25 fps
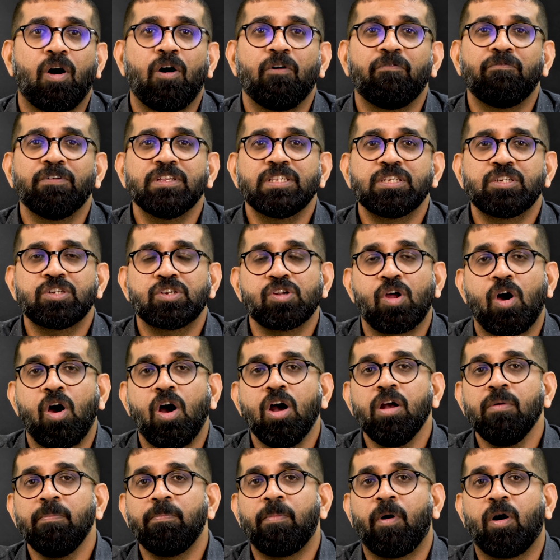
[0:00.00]
of a
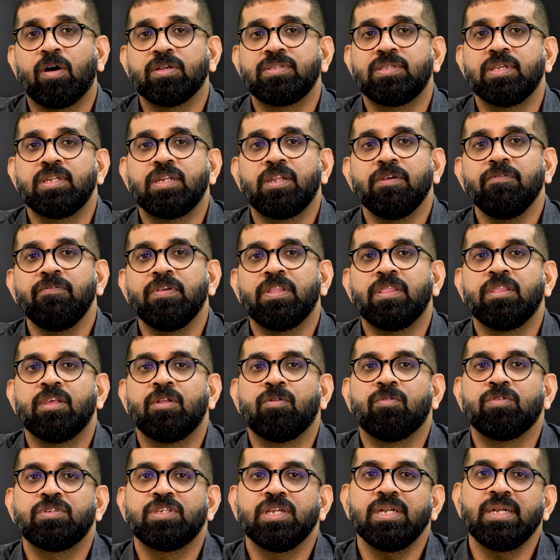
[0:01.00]
strong positive
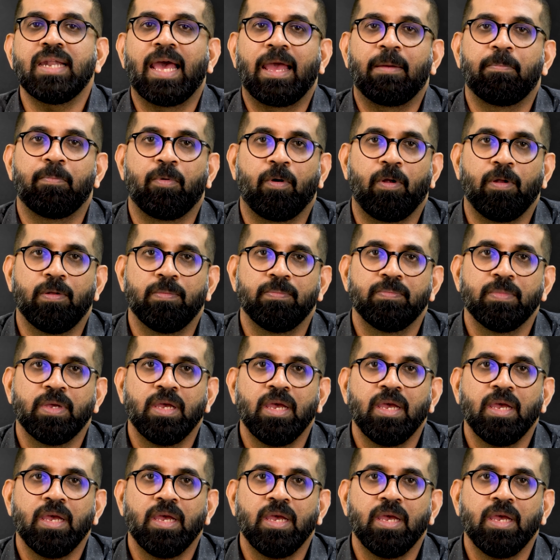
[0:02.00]
Indian Ocean dipole.